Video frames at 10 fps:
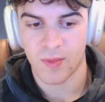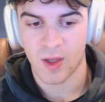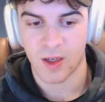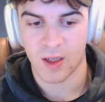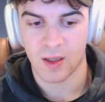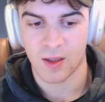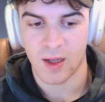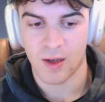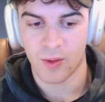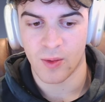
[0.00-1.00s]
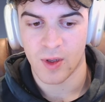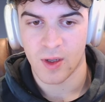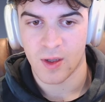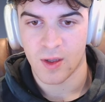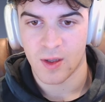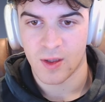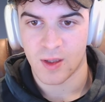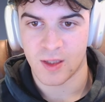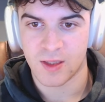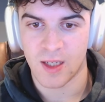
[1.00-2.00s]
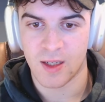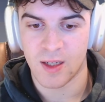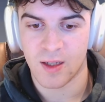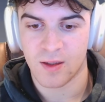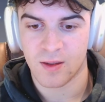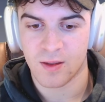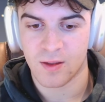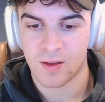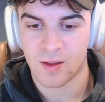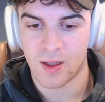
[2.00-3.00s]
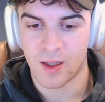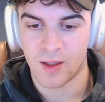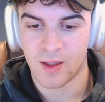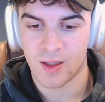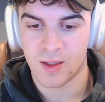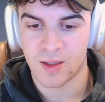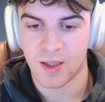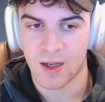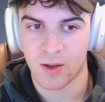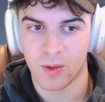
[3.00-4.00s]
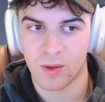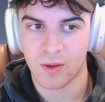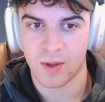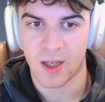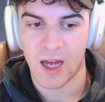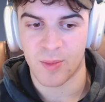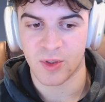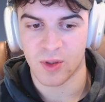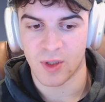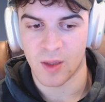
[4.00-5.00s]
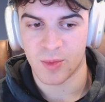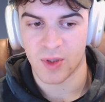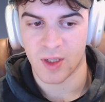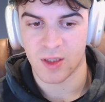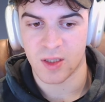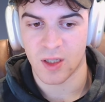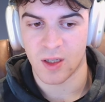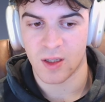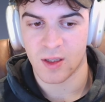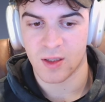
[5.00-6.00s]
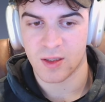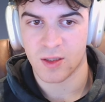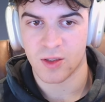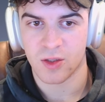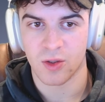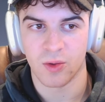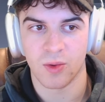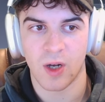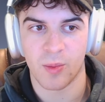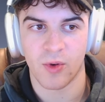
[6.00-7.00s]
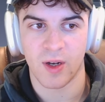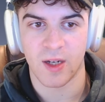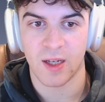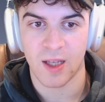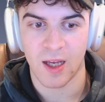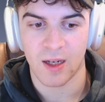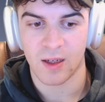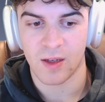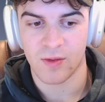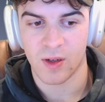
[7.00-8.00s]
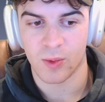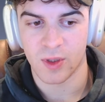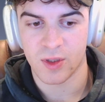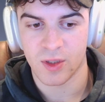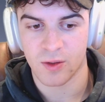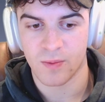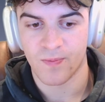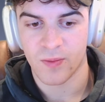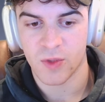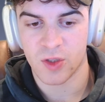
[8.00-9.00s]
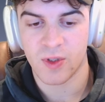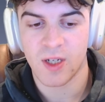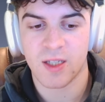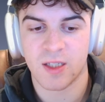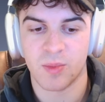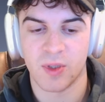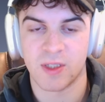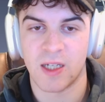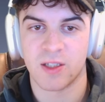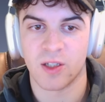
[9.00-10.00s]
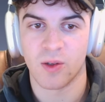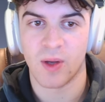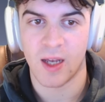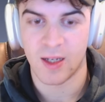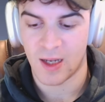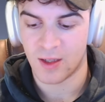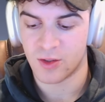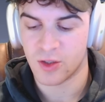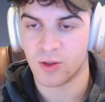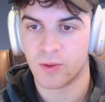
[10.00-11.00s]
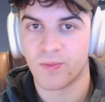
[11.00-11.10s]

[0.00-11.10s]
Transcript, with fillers: and I can now ascend it, and it's now... the cap has gone up, so I can start to upgrade it again if I want to. So it's really as simple as that to go ahead and do.